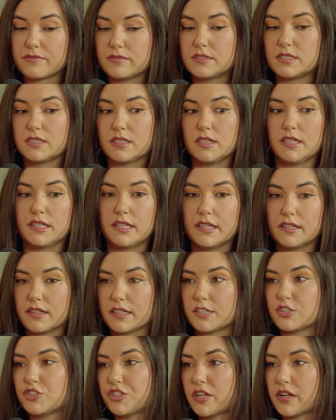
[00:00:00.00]
to again
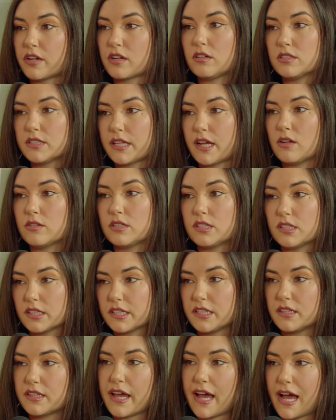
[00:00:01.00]
like shut it all down
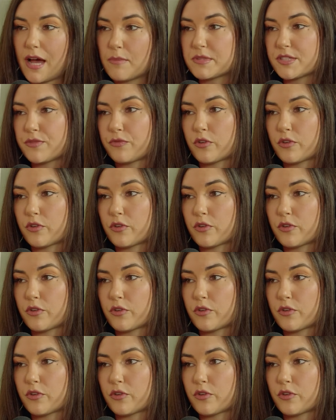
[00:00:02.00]
delete the apps